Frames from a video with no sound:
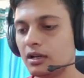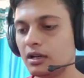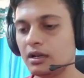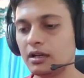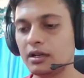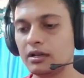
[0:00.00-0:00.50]

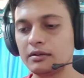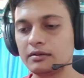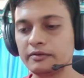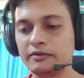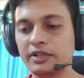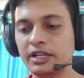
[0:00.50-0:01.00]
uh,
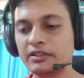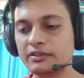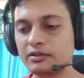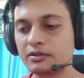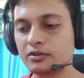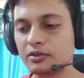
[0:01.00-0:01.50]
work
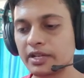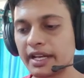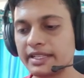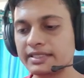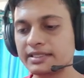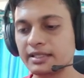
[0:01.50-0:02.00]
to
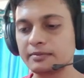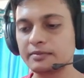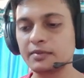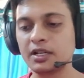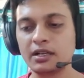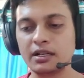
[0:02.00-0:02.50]
write
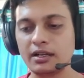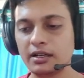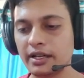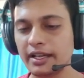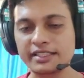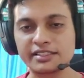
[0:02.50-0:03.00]
some
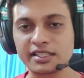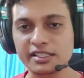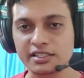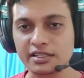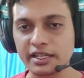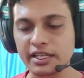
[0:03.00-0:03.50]

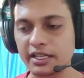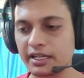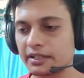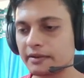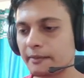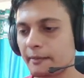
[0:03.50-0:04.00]
extra string
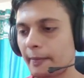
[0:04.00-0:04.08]
in it.